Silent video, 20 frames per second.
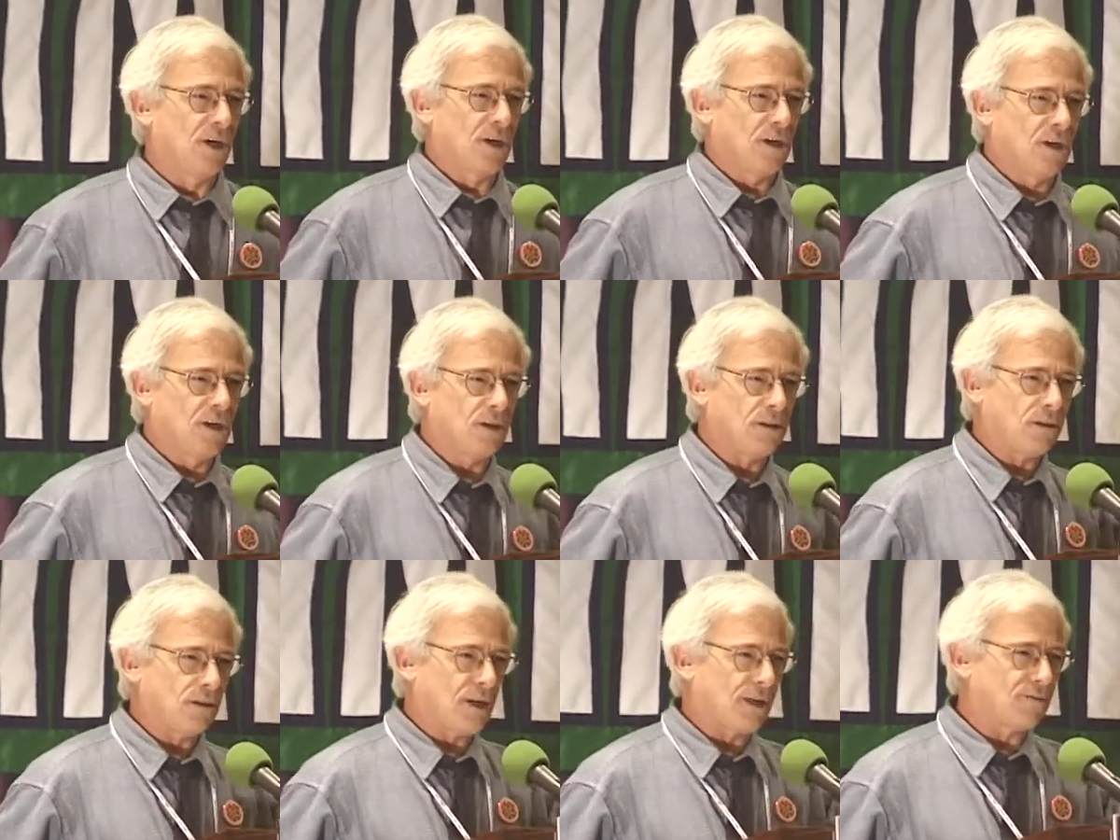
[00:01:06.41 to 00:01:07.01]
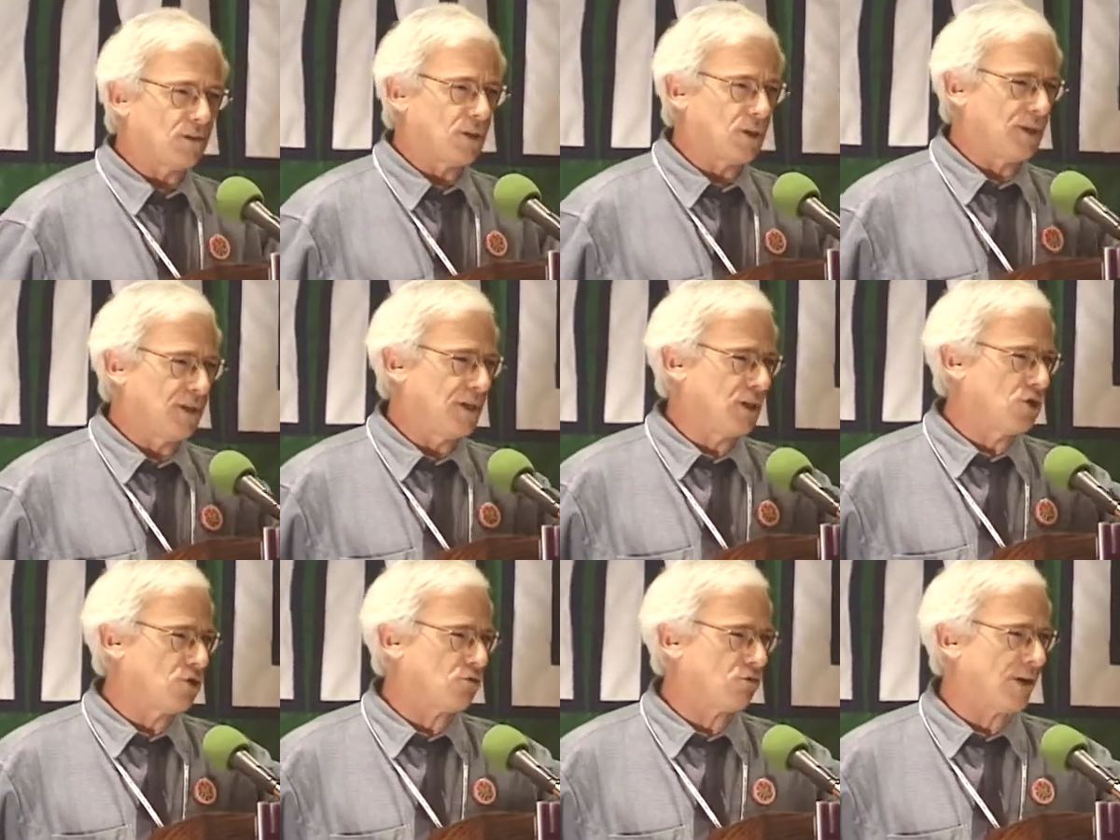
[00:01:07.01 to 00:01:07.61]

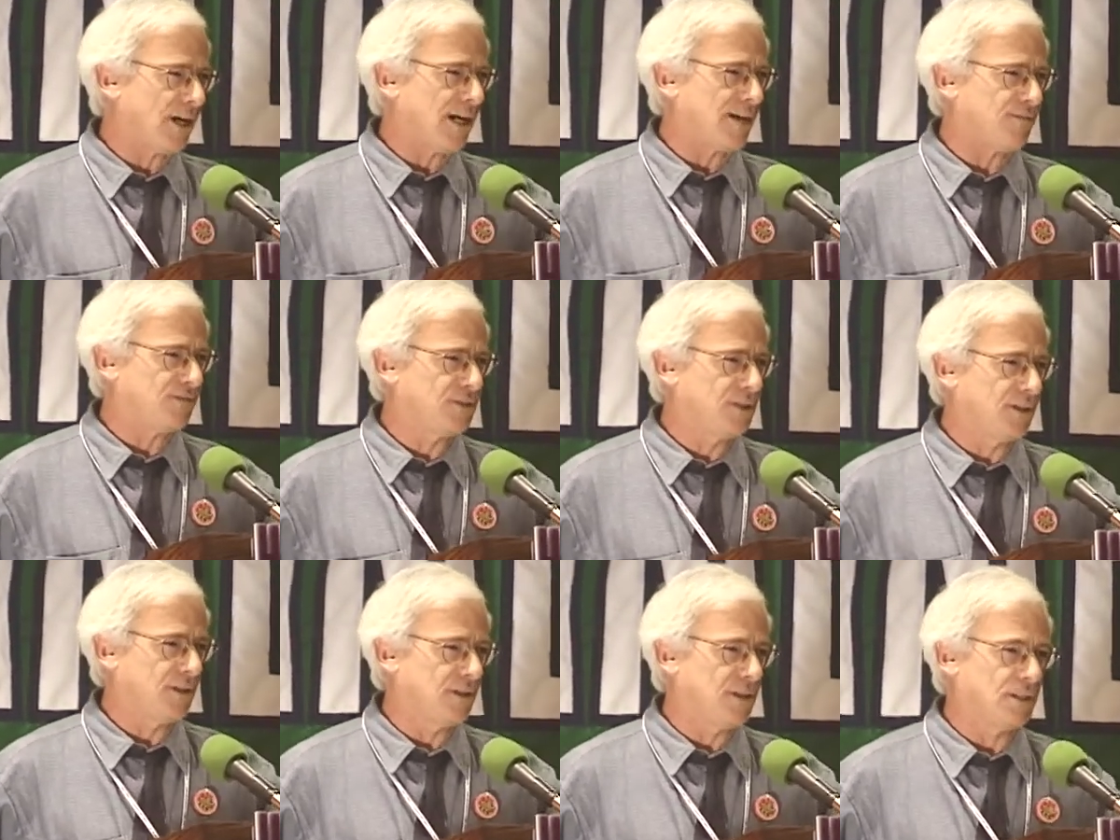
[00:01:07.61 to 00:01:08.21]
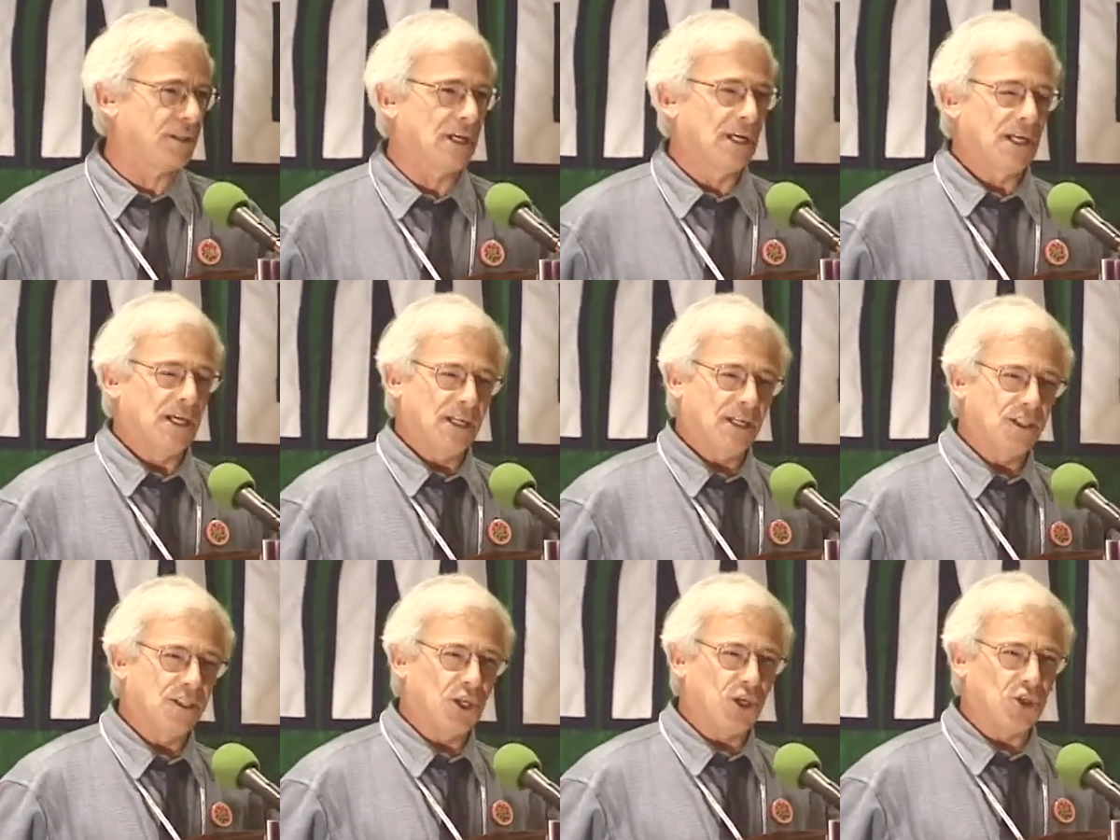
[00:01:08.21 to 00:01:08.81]
cleverly crafted
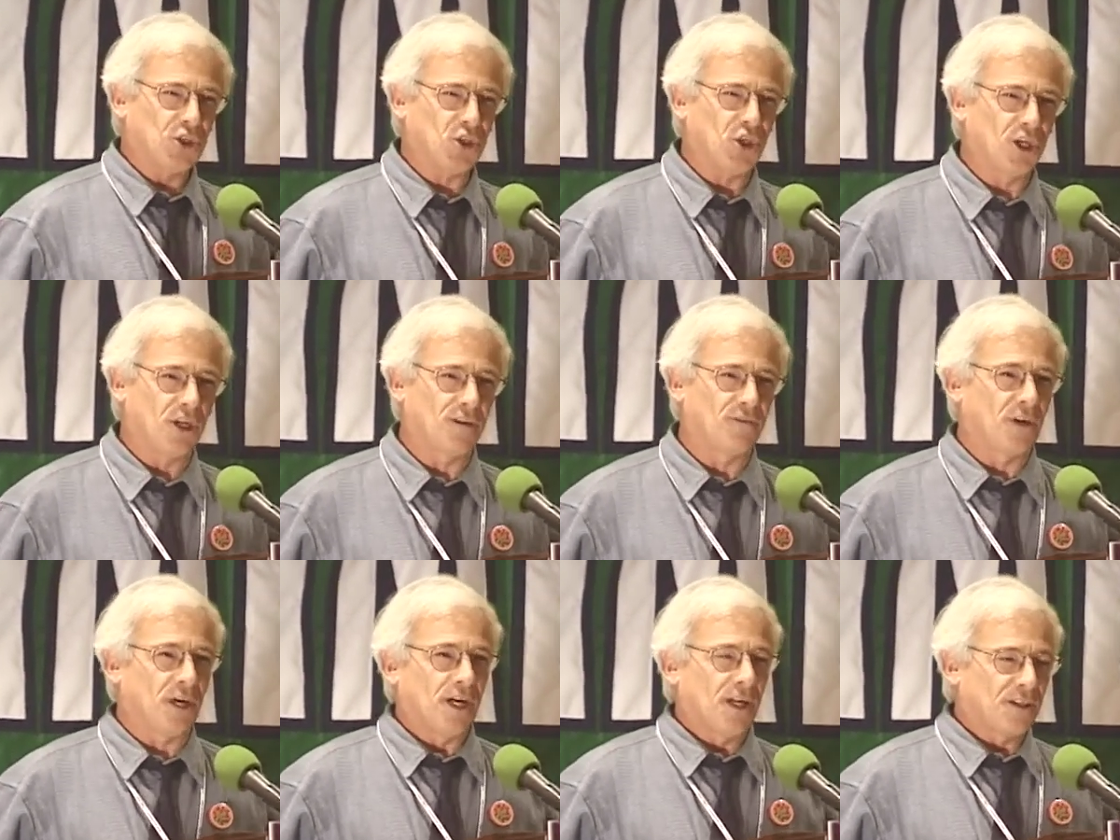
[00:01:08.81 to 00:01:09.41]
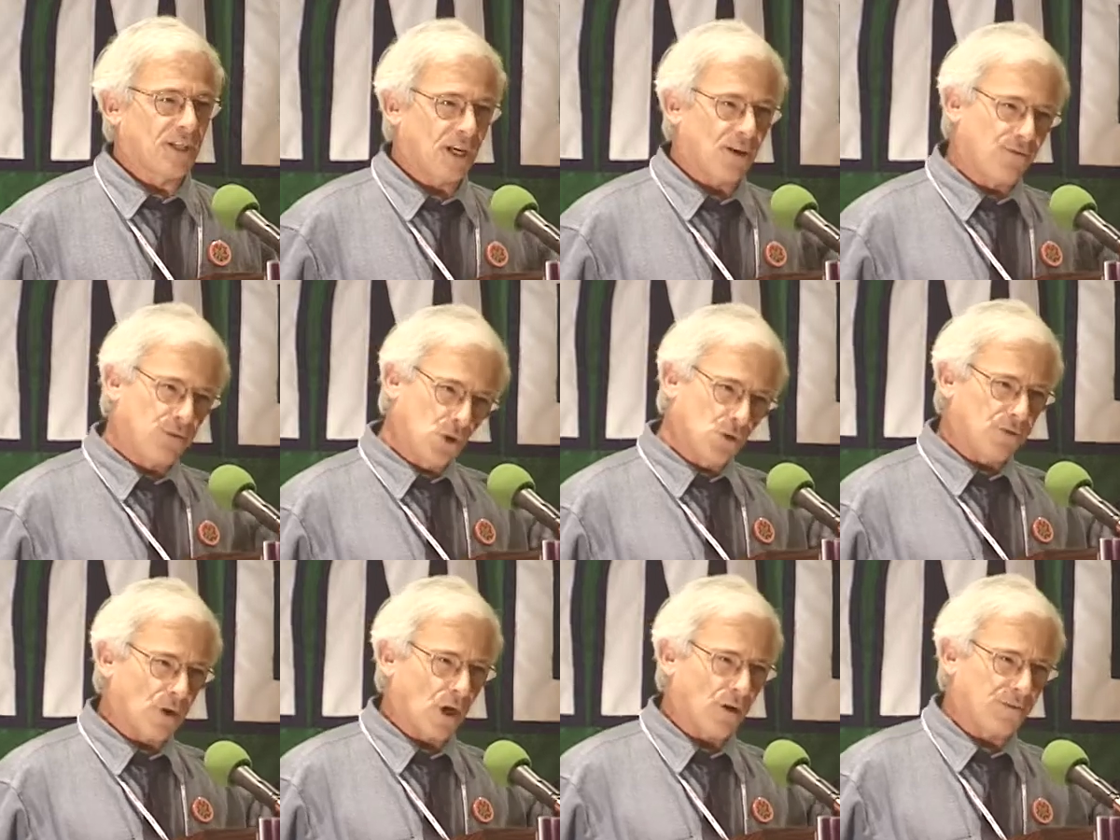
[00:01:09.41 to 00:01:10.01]
initiative that if
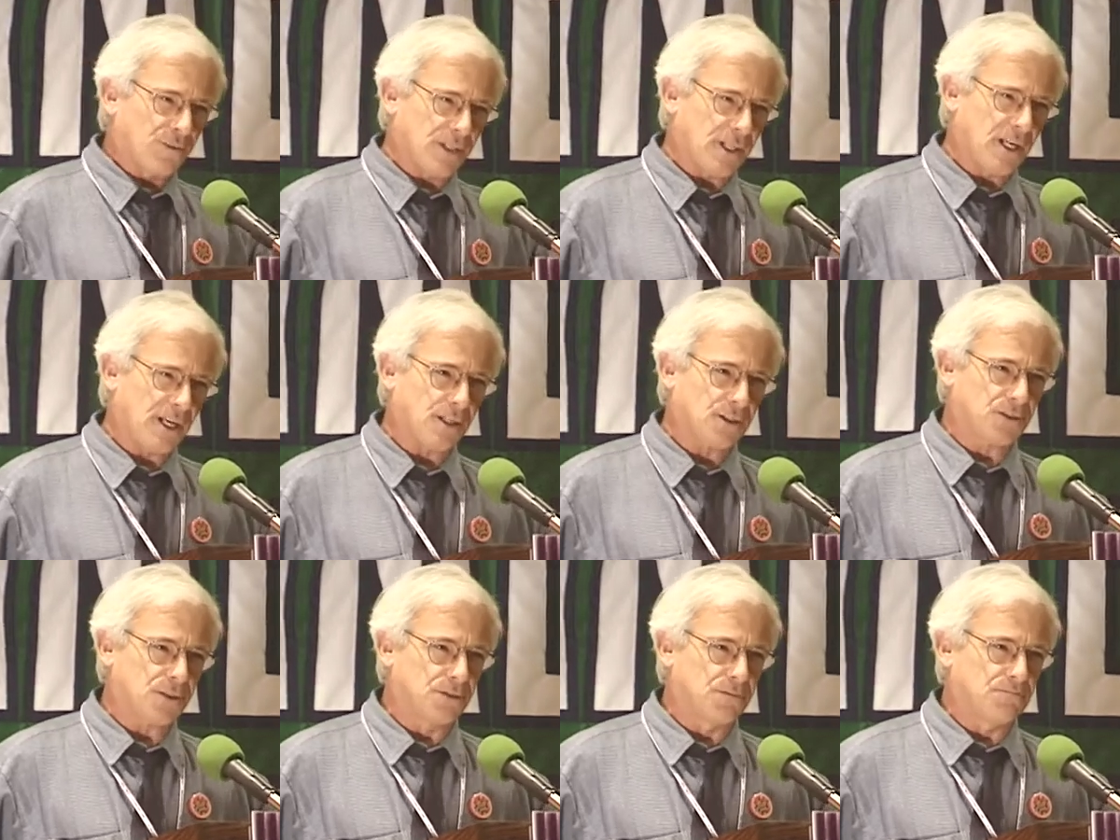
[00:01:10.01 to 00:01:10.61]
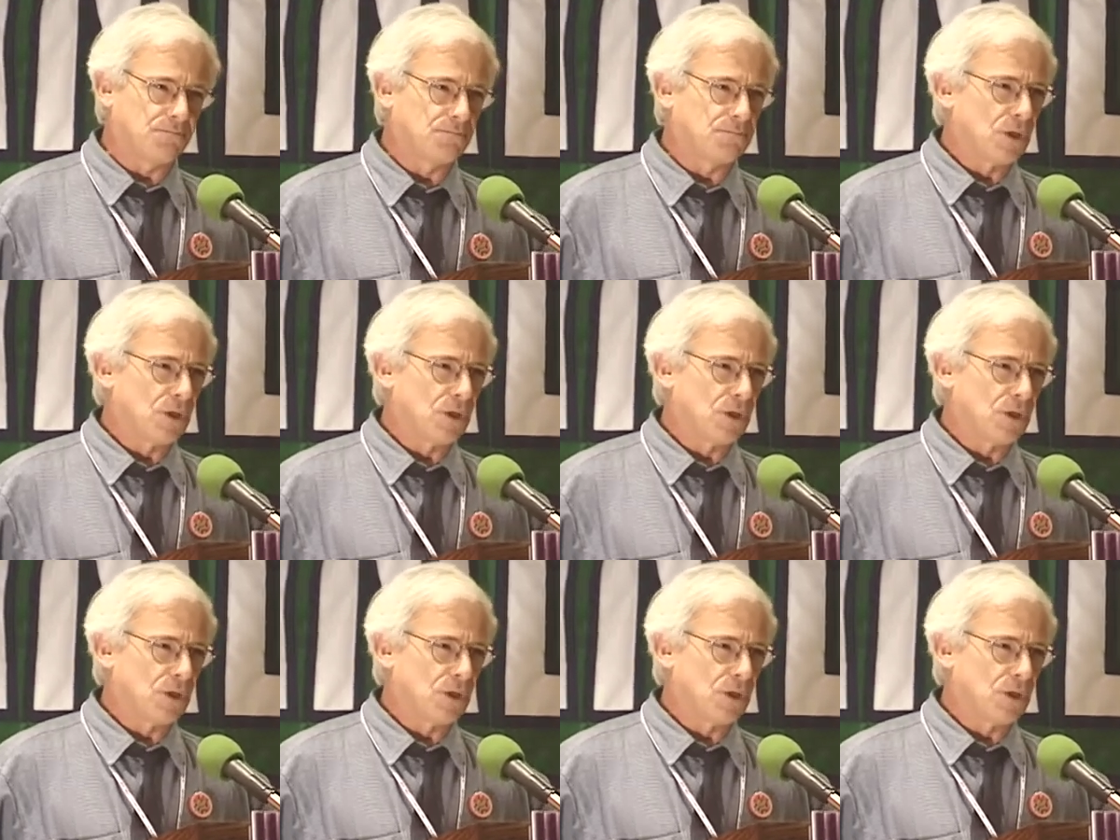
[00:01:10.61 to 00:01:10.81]
you vote for this,